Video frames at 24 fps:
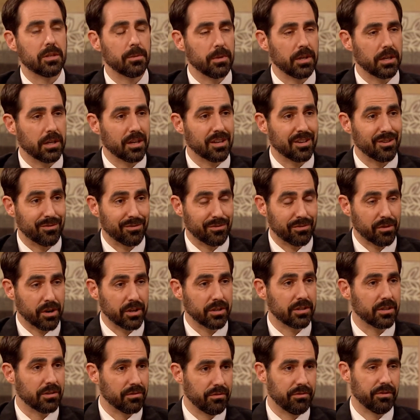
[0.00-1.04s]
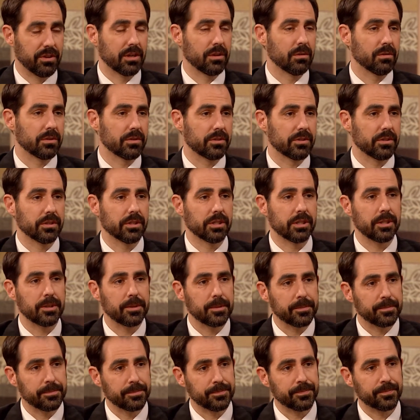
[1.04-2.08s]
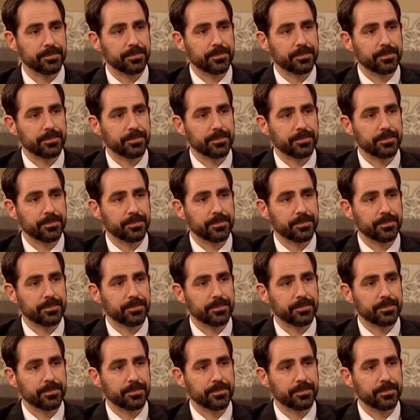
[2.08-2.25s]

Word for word: be confronted vigorously. Well,